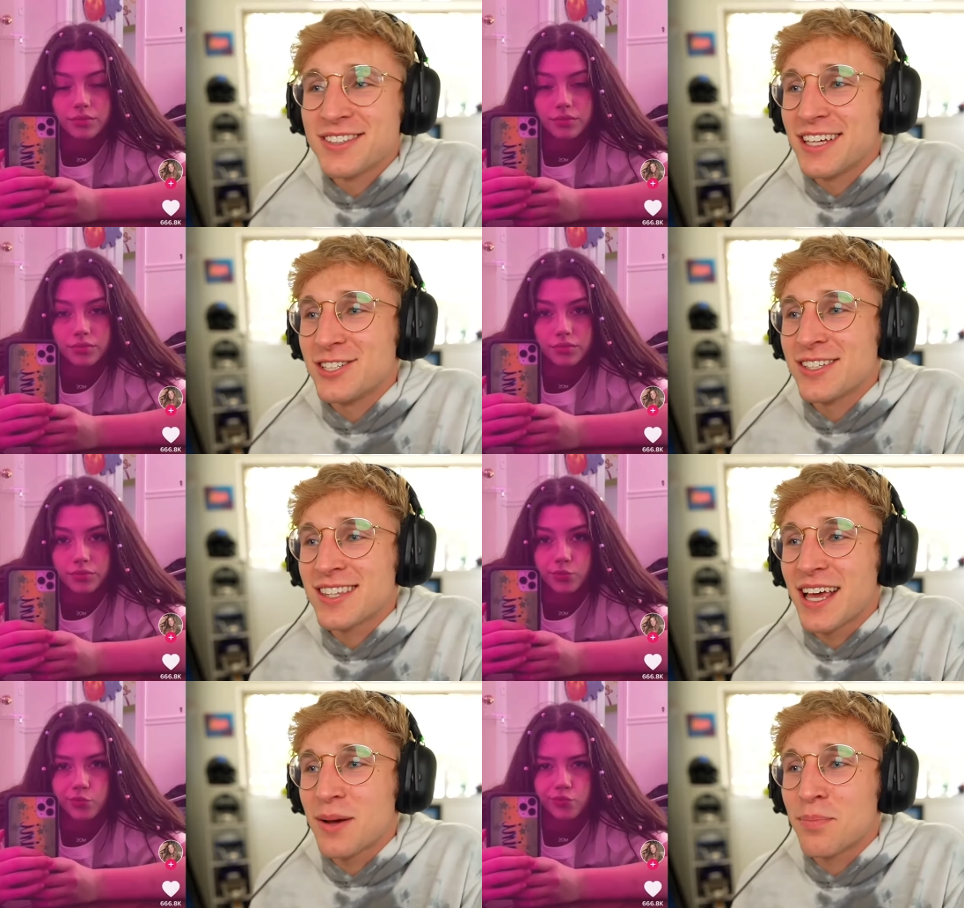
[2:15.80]
Speaker 1: They just
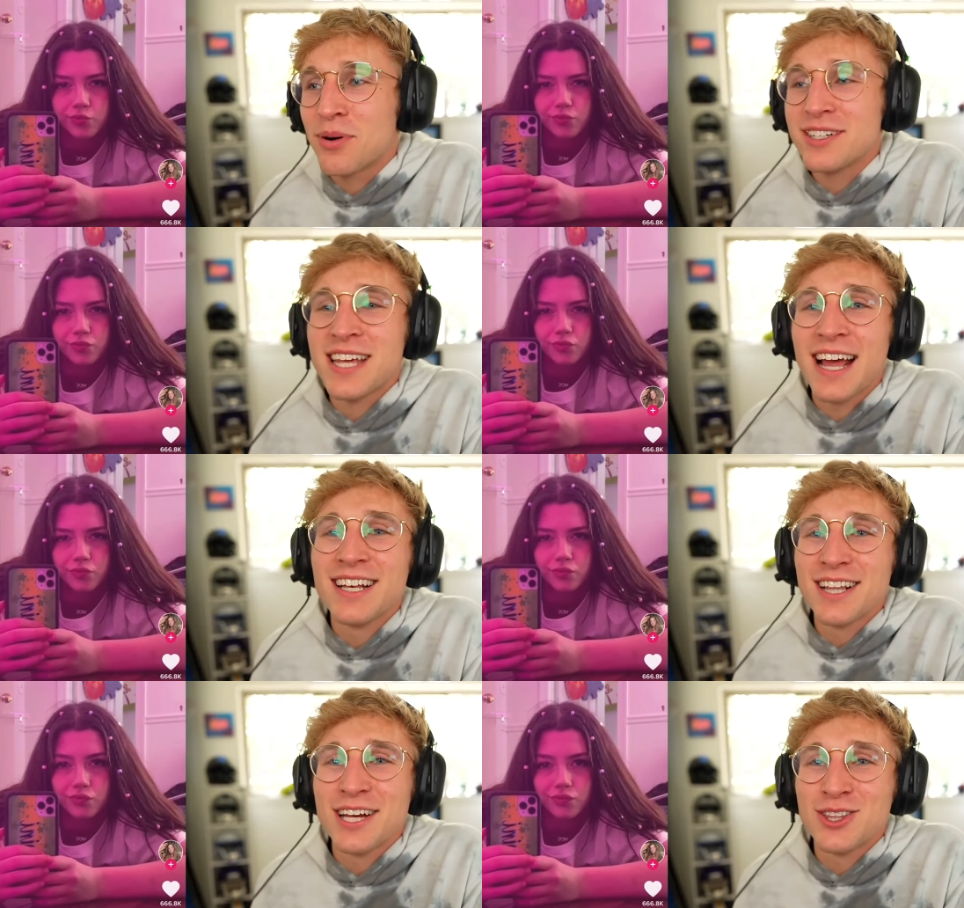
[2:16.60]
like
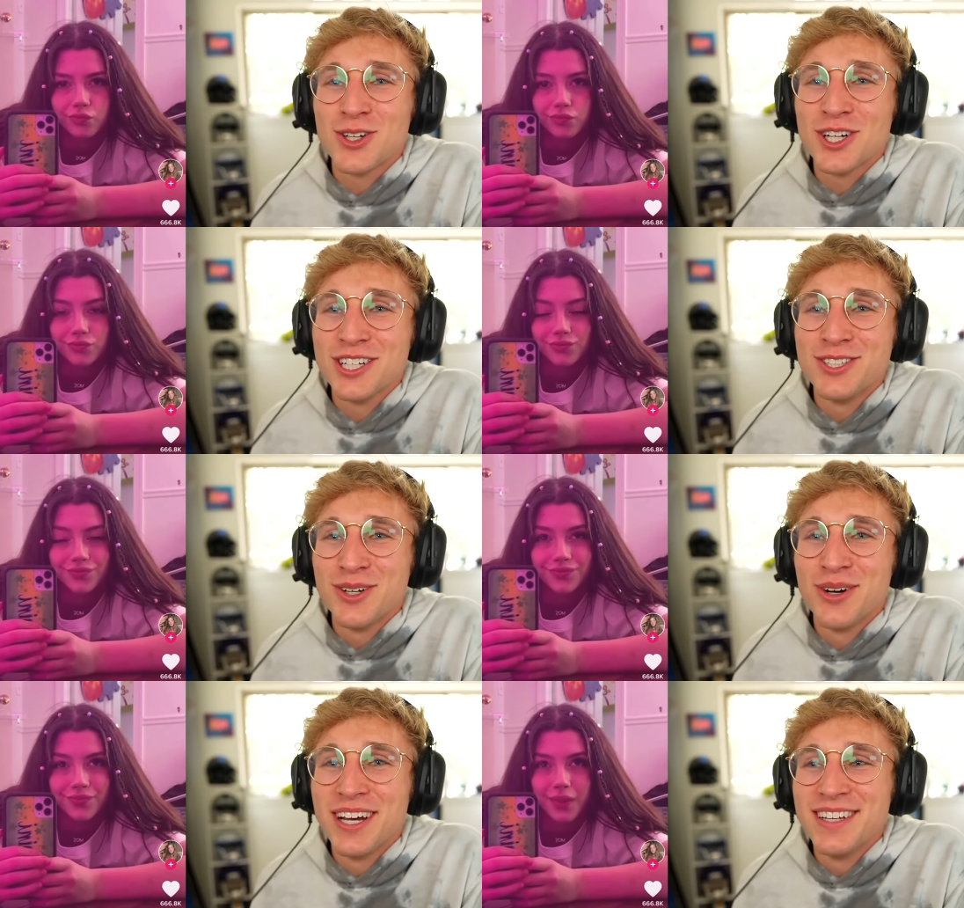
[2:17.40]
pretend like they're gonna
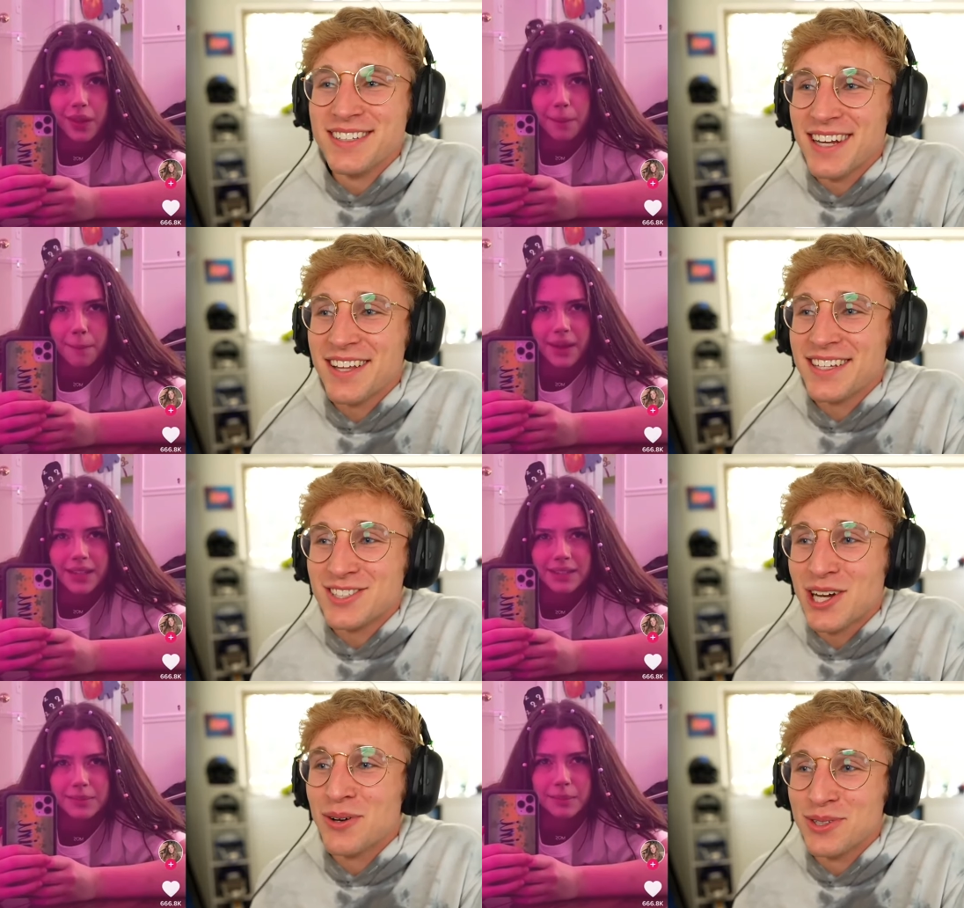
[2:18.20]
do it and then
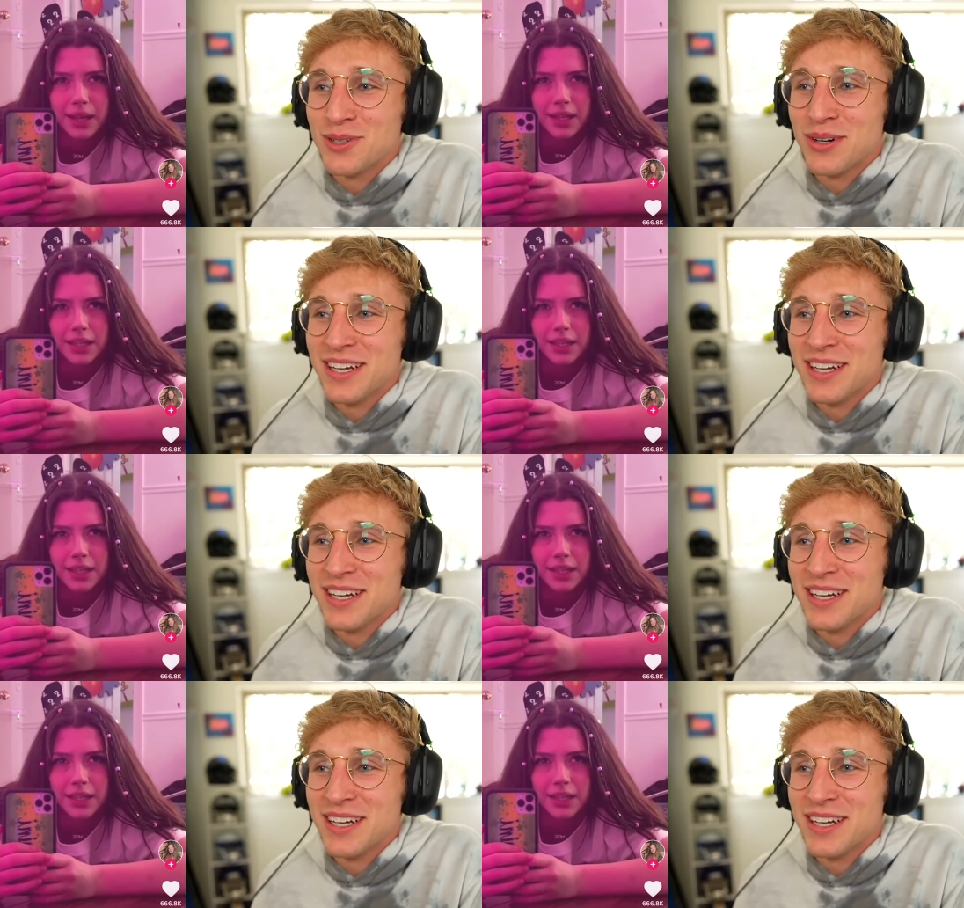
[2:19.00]
don't do it.